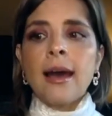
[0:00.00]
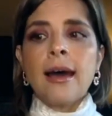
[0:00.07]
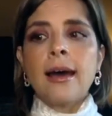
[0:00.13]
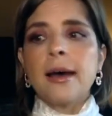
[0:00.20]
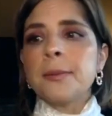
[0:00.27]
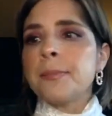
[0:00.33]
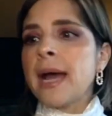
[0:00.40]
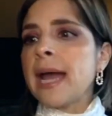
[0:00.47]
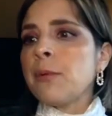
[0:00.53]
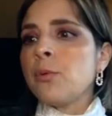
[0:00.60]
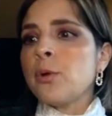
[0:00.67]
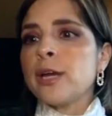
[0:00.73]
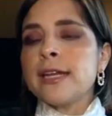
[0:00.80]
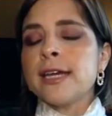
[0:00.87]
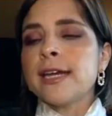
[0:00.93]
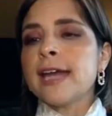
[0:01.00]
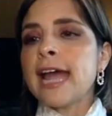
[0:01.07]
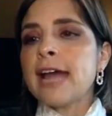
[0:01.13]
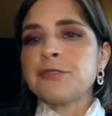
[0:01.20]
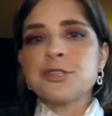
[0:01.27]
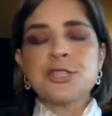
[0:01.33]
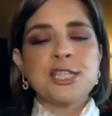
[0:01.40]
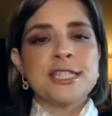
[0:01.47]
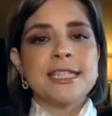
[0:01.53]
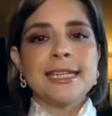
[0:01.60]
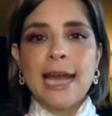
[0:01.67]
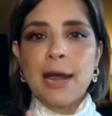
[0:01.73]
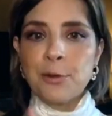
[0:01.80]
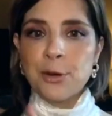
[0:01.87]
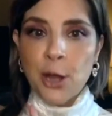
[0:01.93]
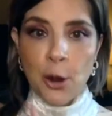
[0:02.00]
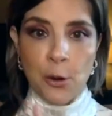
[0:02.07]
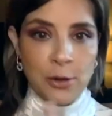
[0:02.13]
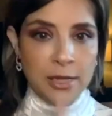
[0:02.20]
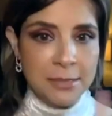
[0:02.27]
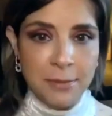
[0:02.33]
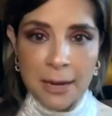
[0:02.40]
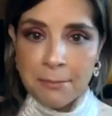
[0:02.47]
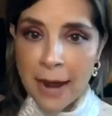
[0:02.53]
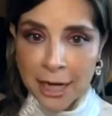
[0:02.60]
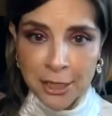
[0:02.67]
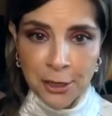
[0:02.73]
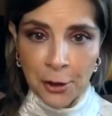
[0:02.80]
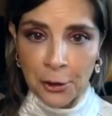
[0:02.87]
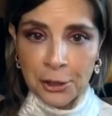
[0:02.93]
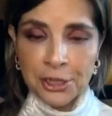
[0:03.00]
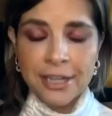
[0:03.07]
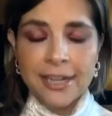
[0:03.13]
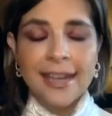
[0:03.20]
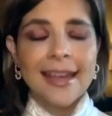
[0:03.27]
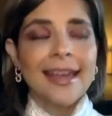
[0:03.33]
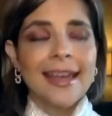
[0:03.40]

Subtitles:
I would, after CCD, I would go into my backyard